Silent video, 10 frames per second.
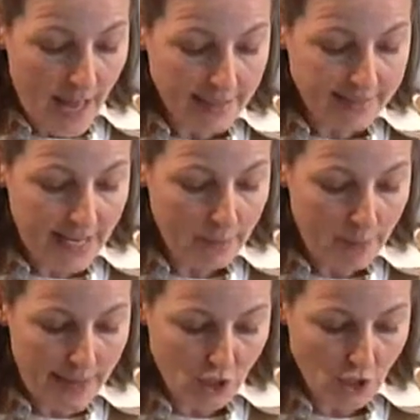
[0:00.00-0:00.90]
and take
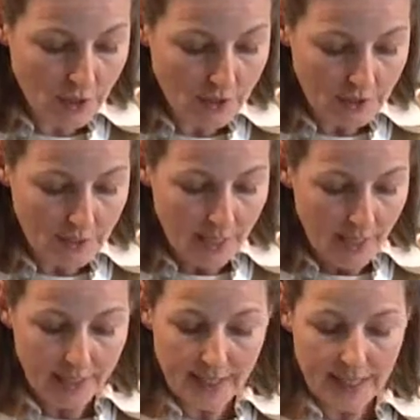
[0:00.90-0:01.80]
pleasure
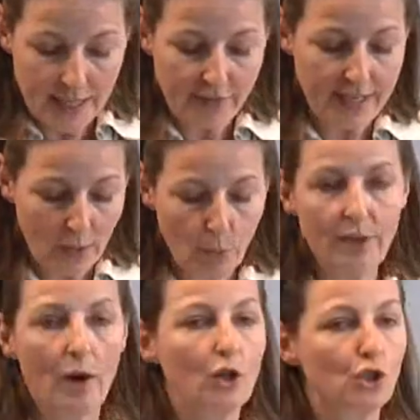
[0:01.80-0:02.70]
in an evening with
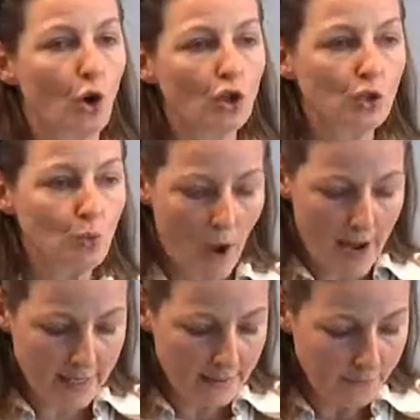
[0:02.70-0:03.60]
our Georgian
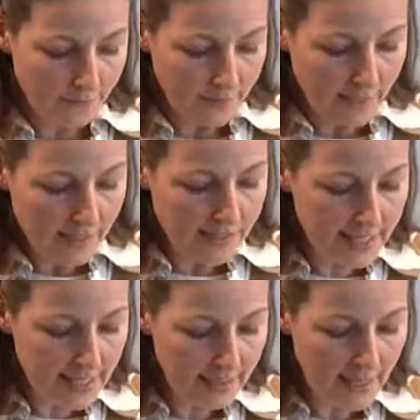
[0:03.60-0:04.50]
wine,
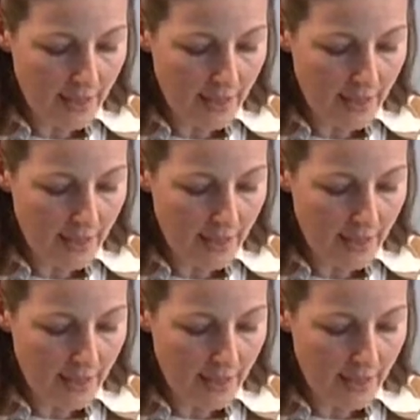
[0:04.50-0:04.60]
singing,